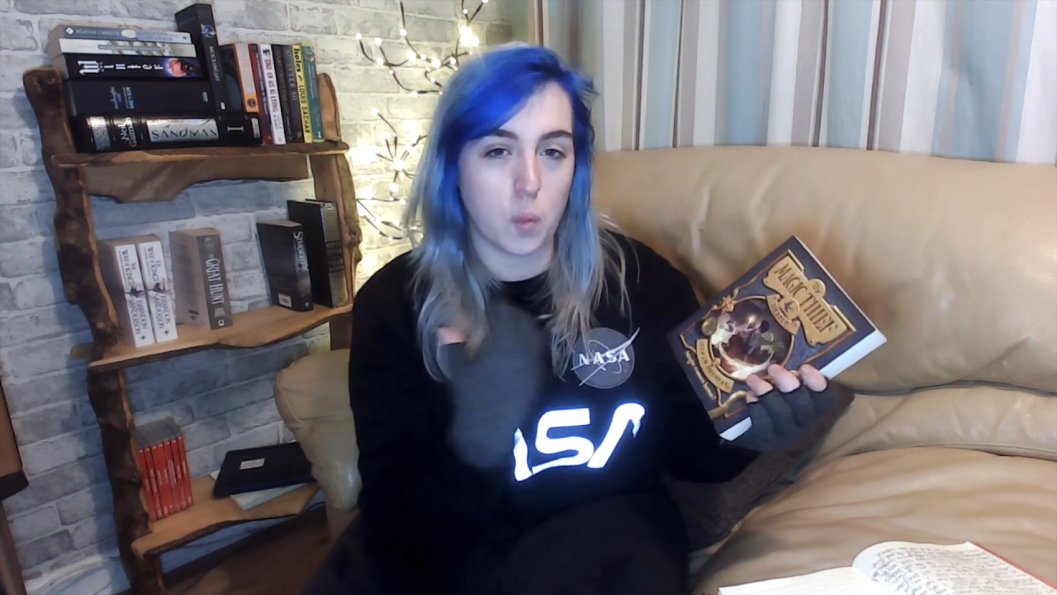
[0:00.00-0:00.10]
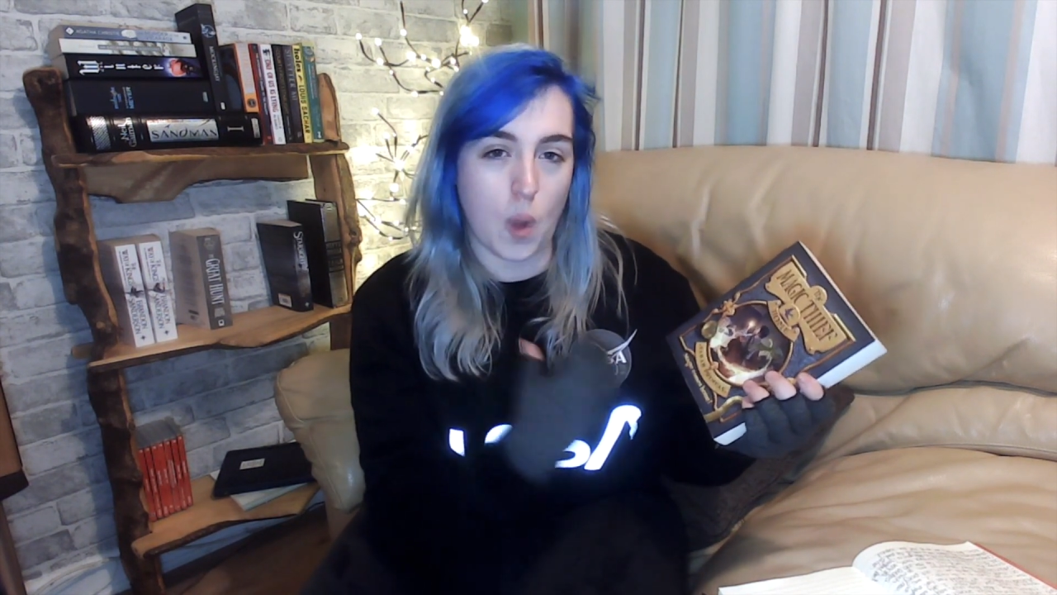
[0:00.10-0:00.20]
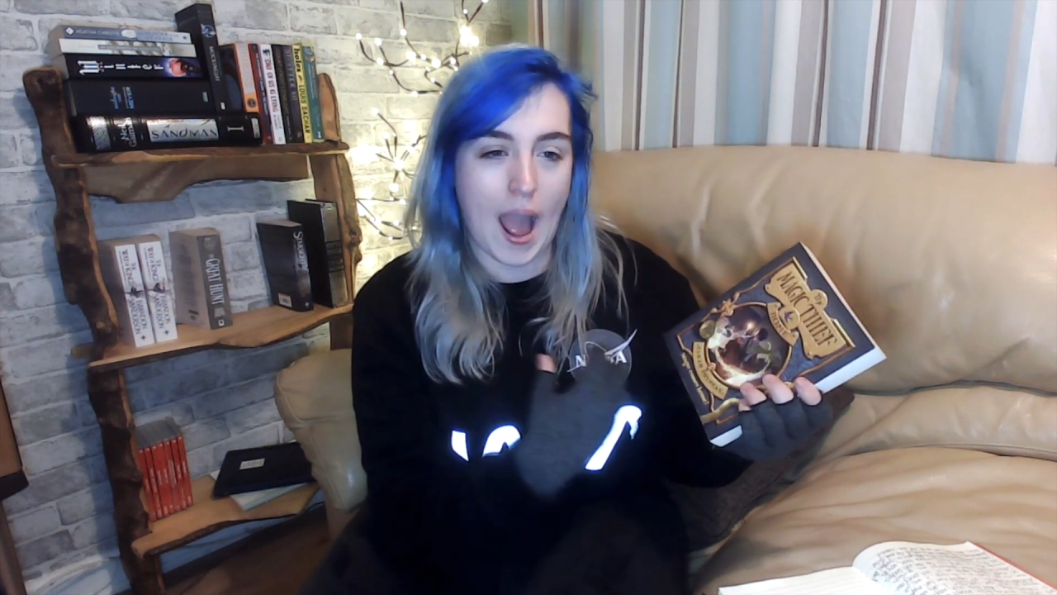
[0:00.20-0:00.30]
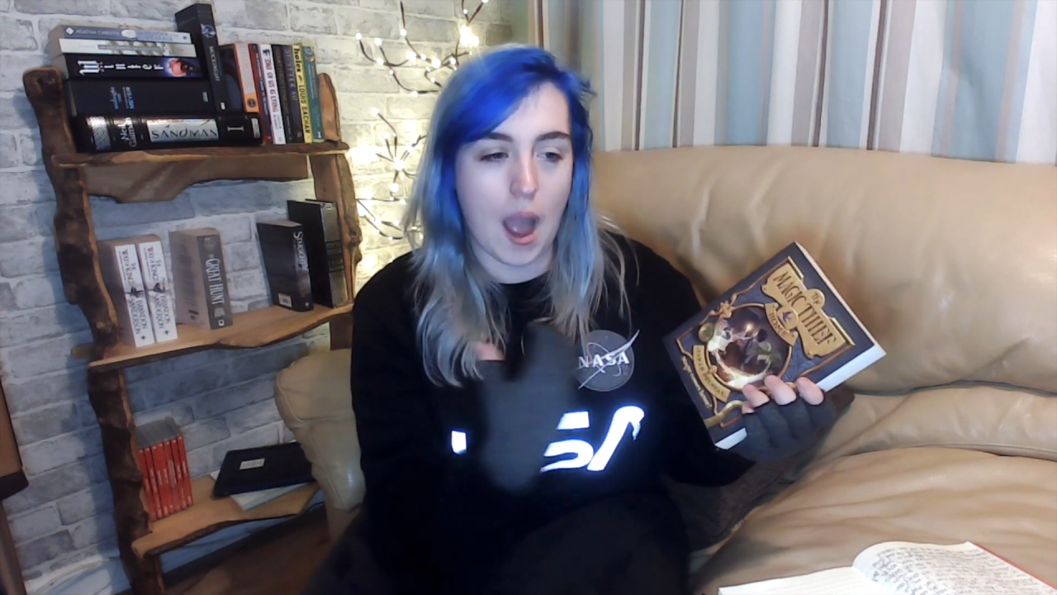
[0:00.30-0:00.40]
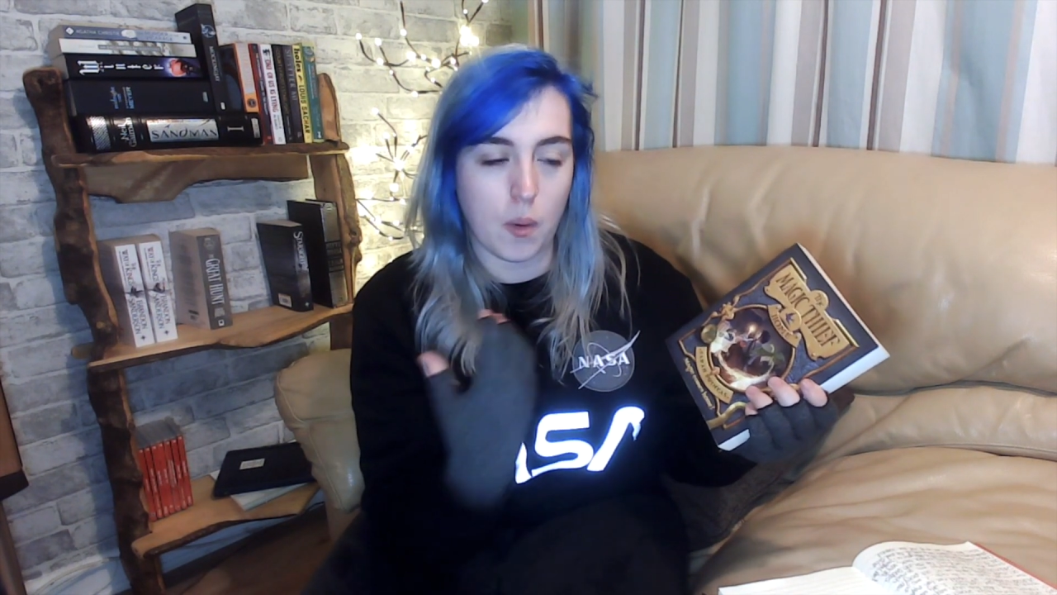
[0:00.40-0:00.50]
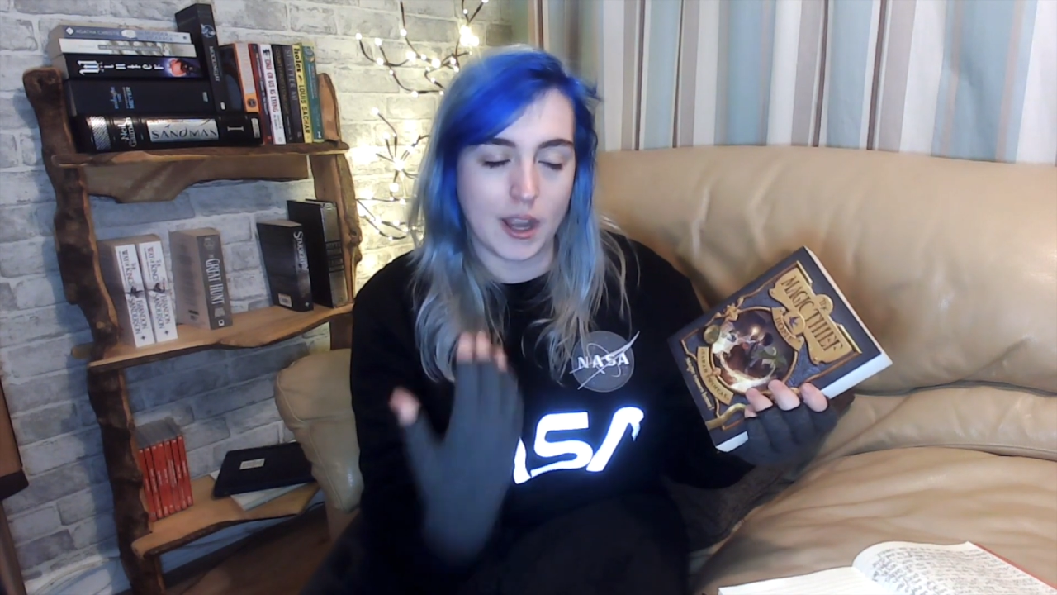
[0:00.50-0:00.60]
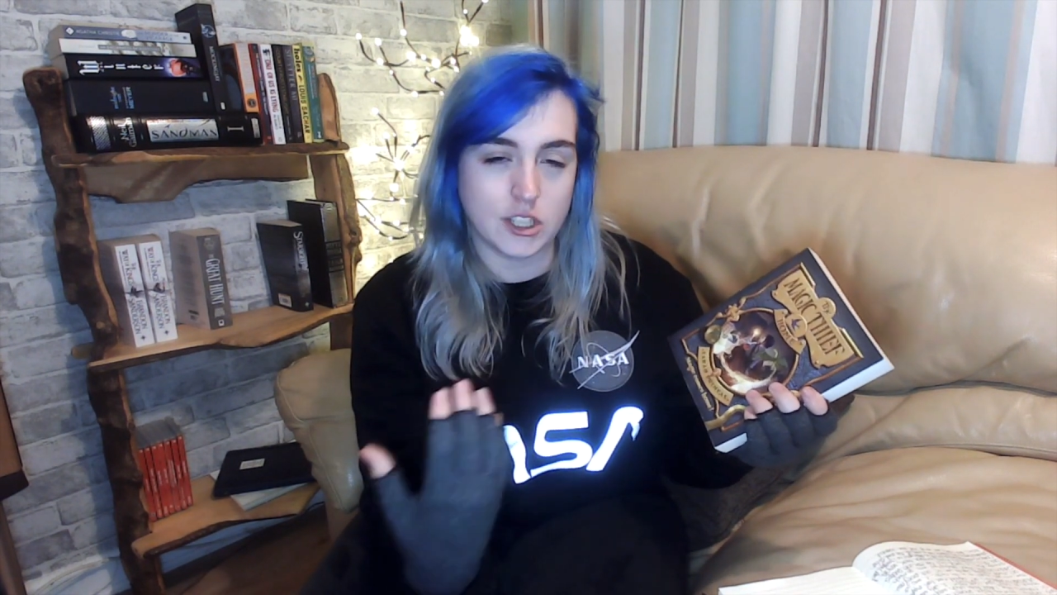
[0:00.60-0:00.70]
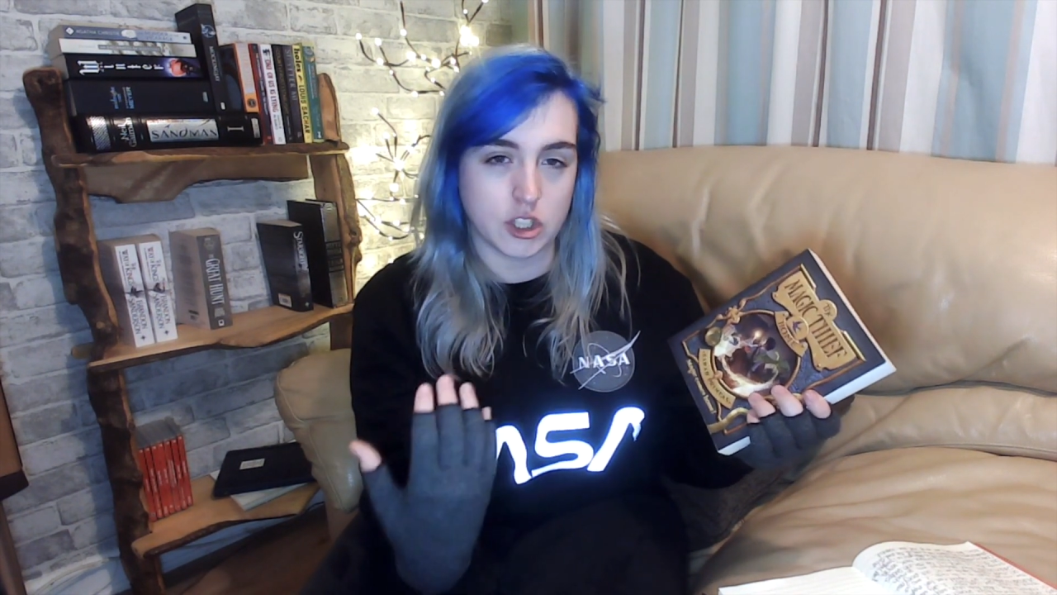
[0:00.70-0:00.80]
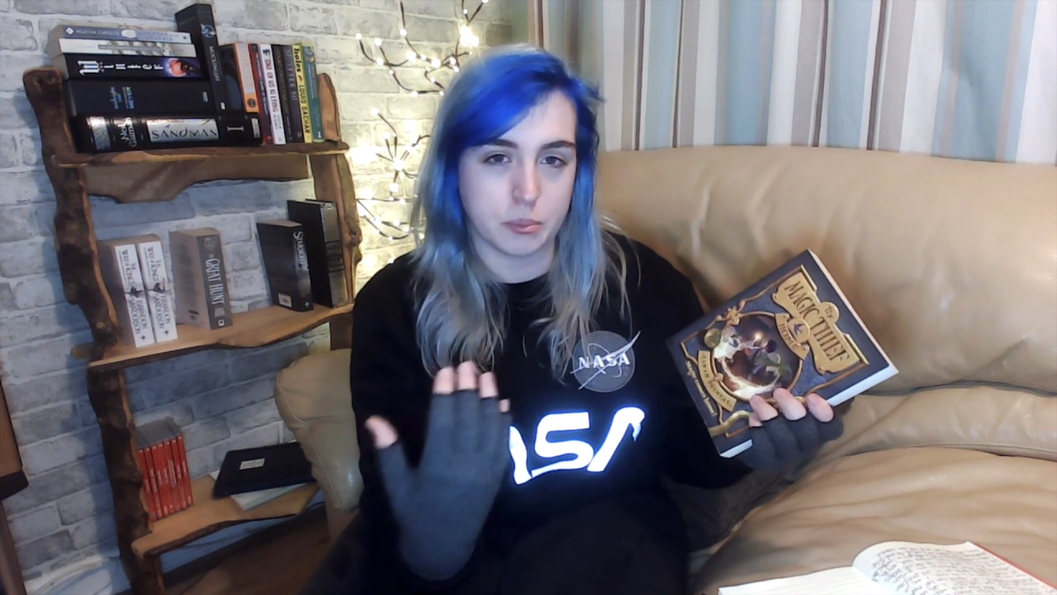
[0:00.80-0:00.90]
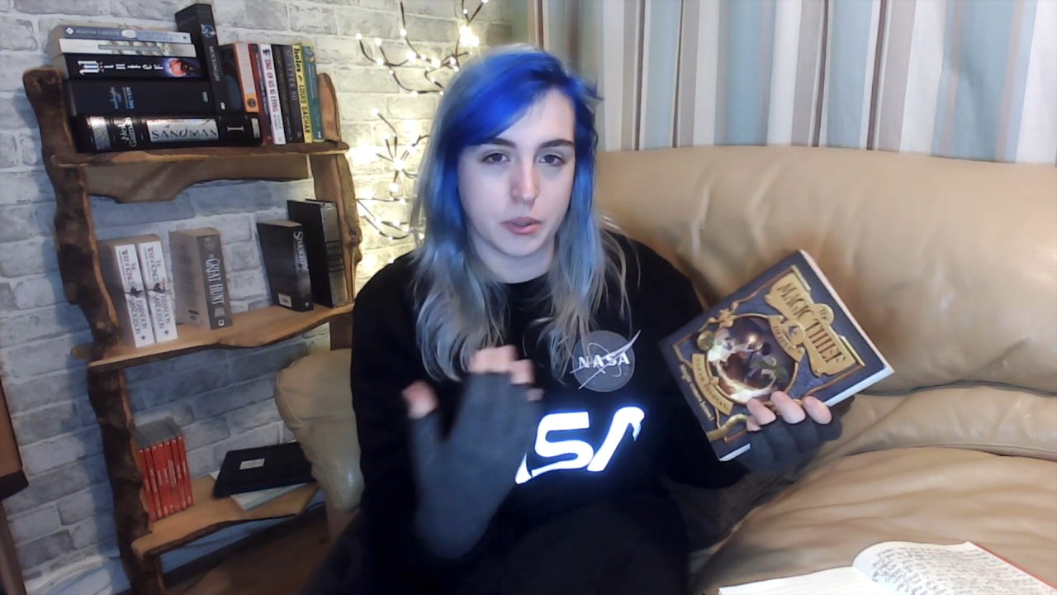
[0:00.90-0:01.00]
how I
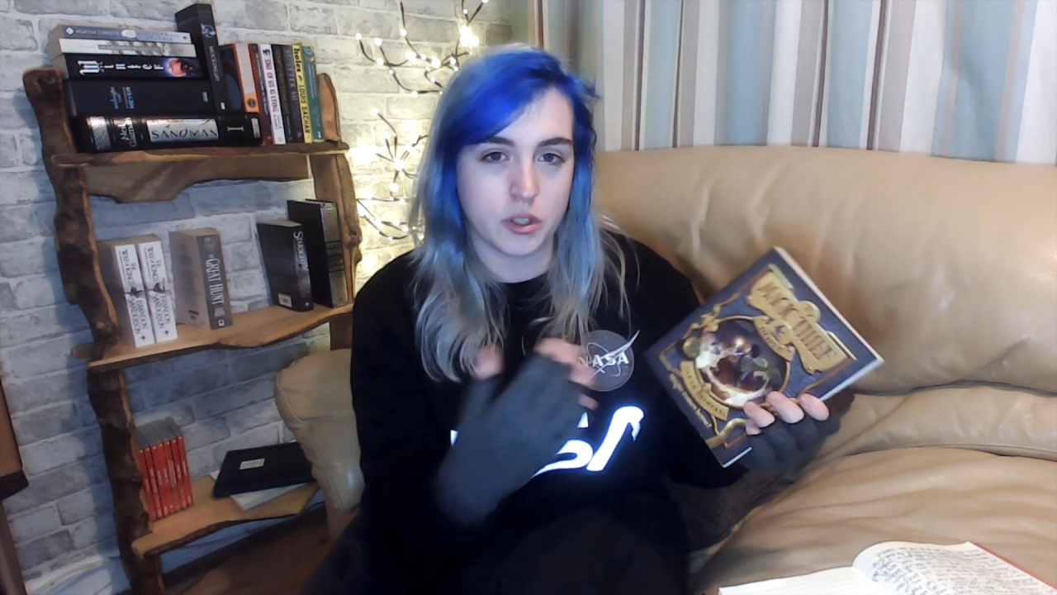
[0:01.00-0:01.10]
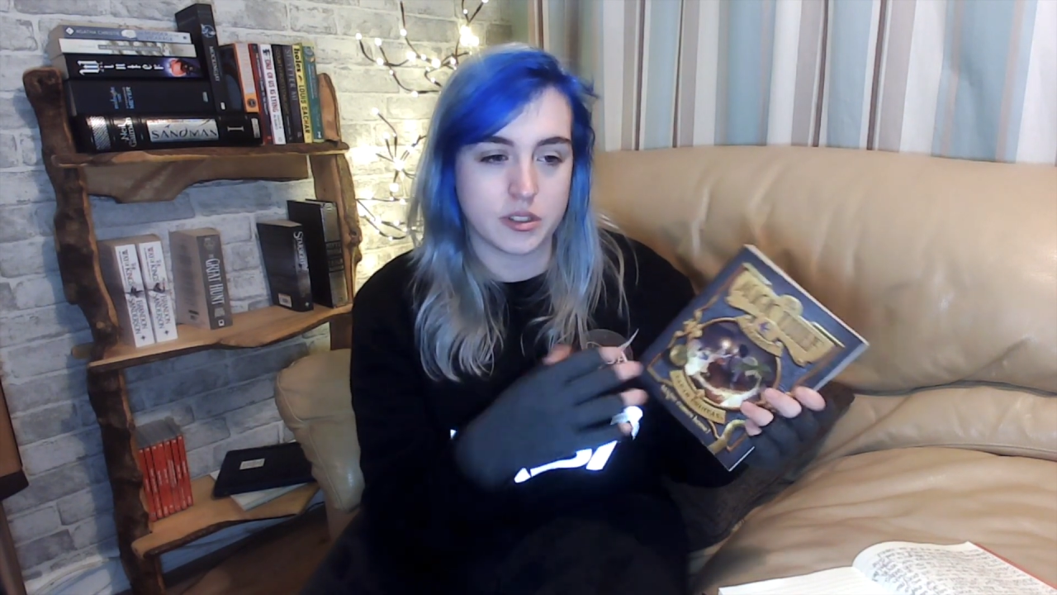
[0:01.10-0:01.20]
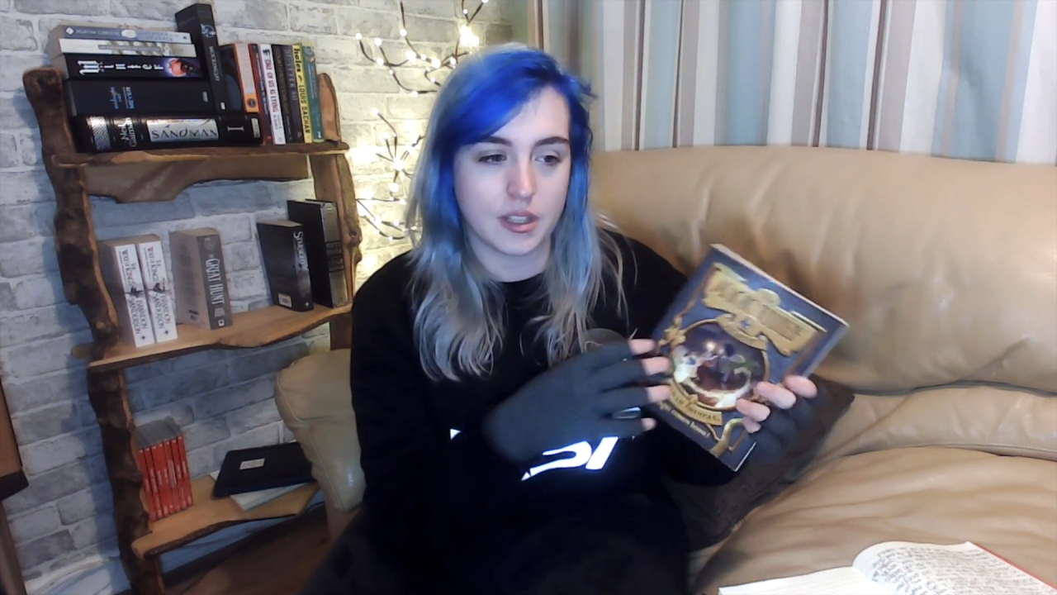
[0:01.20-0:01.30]
enjoy books,